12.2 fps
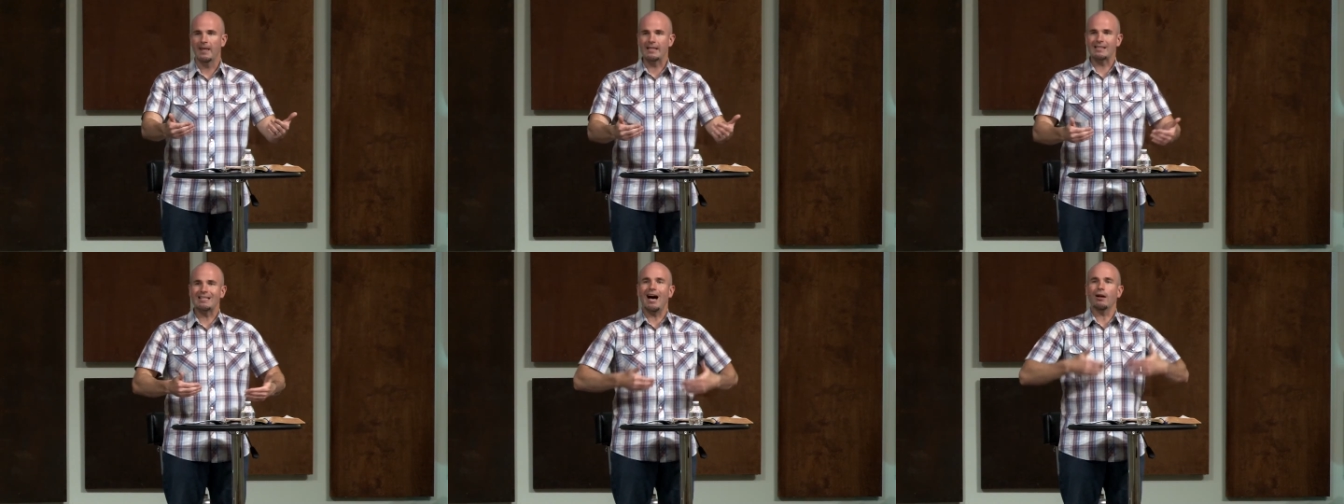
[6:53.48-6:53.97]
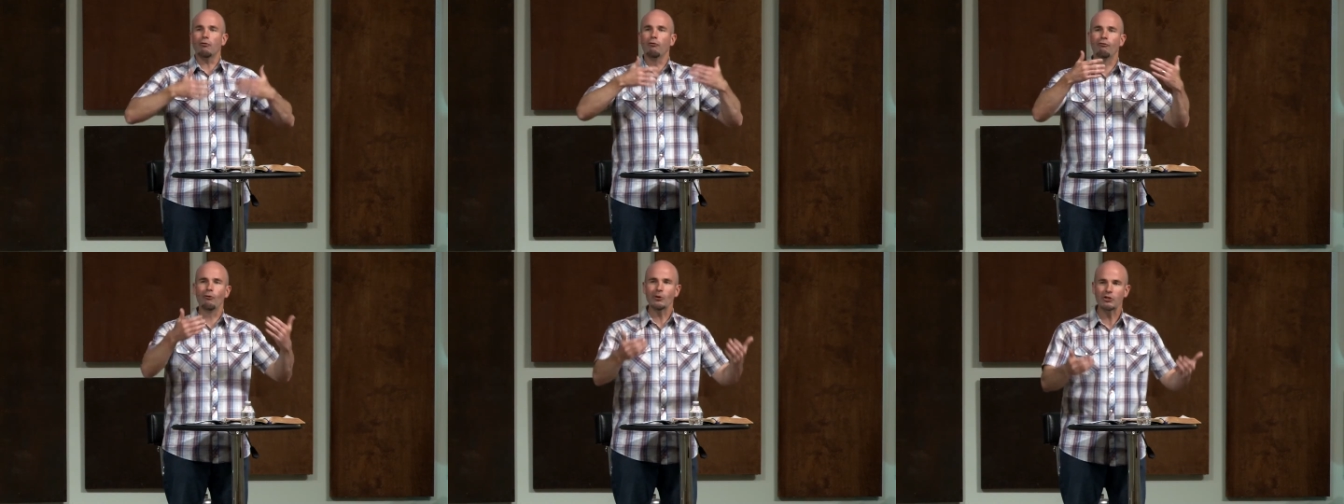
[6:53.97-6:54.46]
It's not
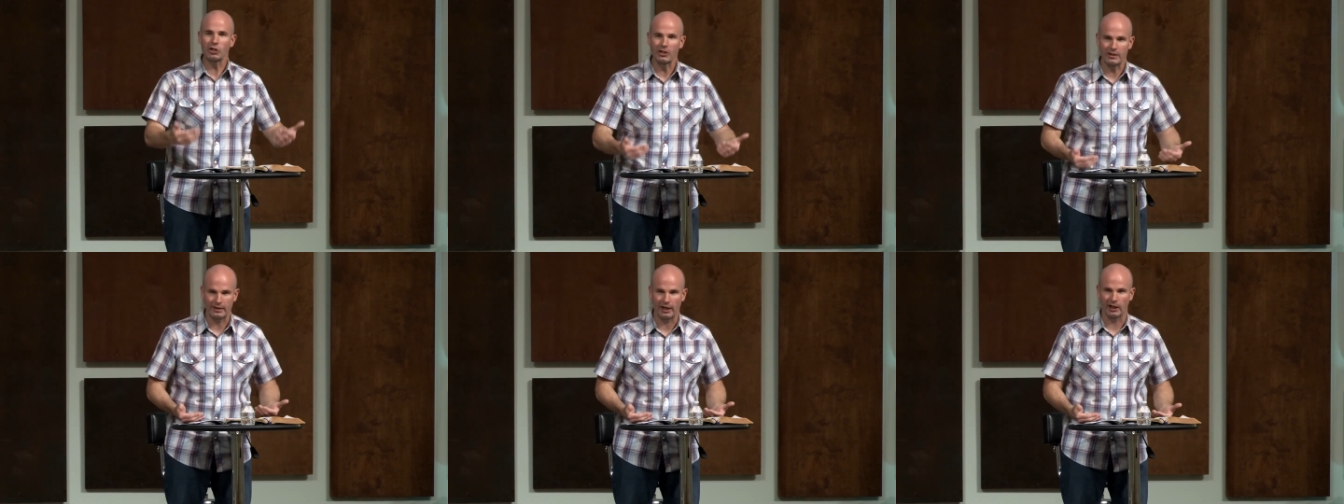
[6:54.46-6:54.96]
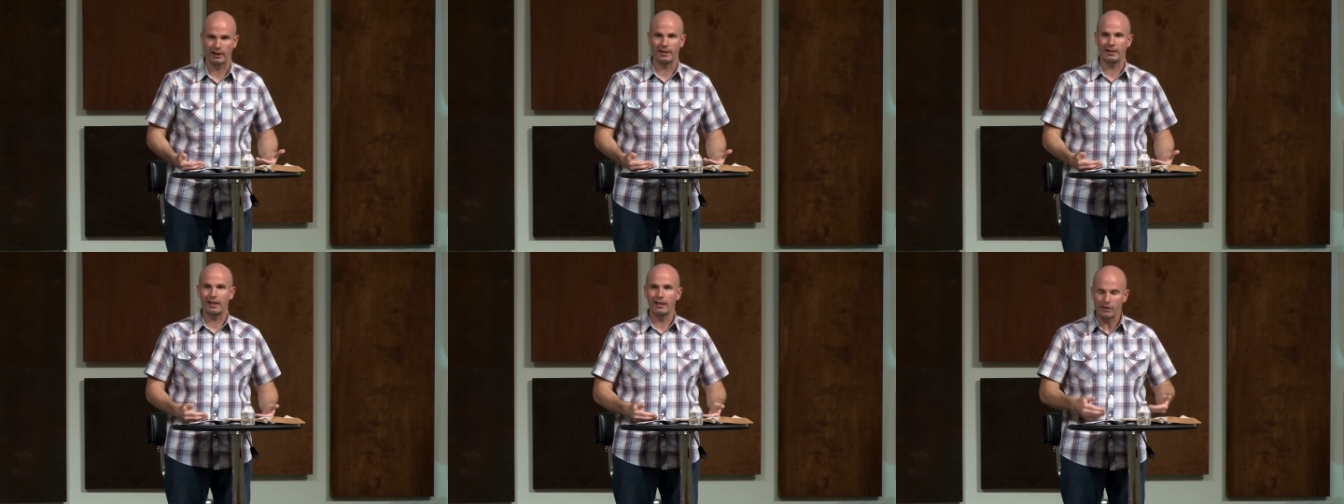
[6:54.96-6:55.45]
fortune
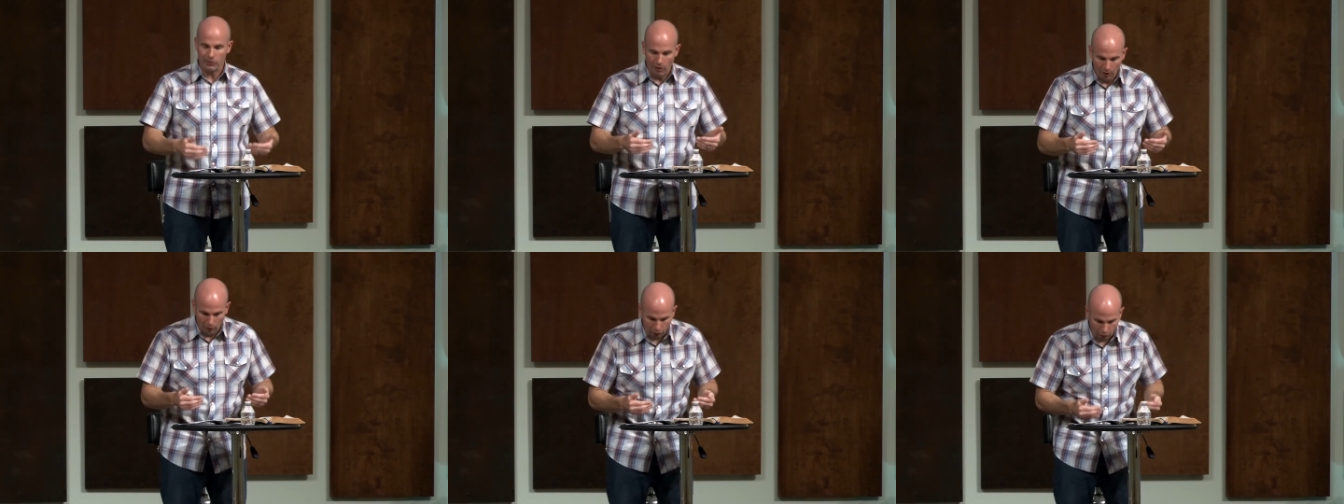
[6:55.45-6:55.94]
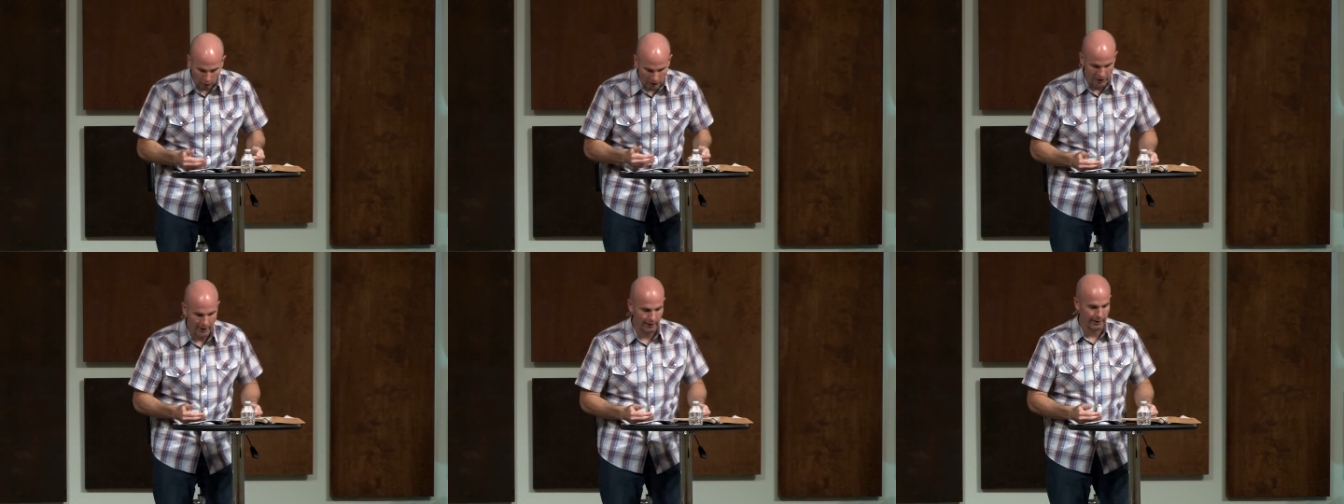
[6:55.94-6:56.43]
telling, it is
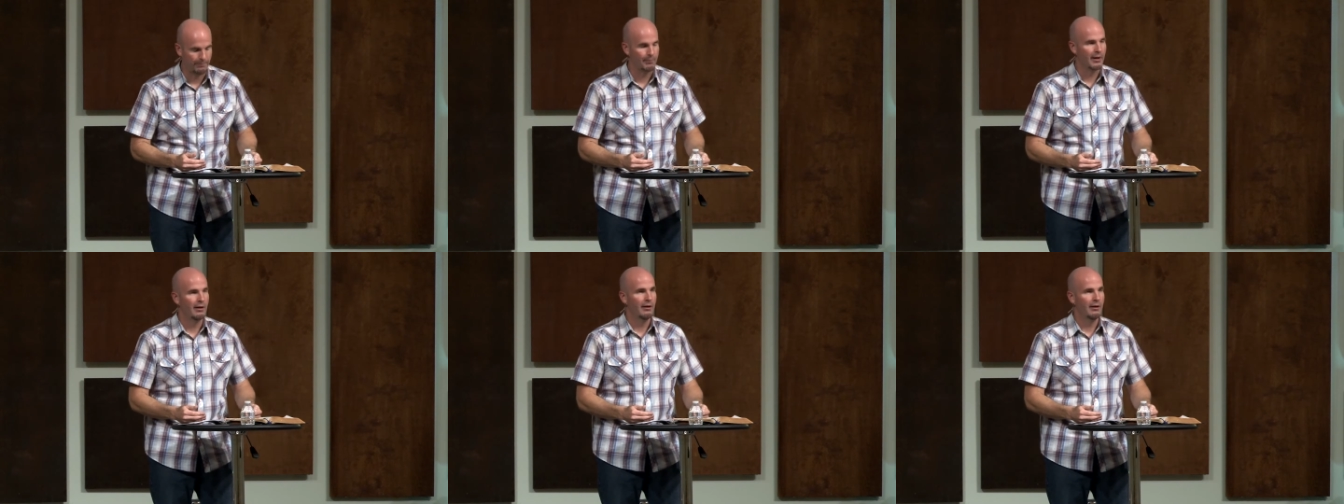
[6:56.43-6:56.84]
foretelling.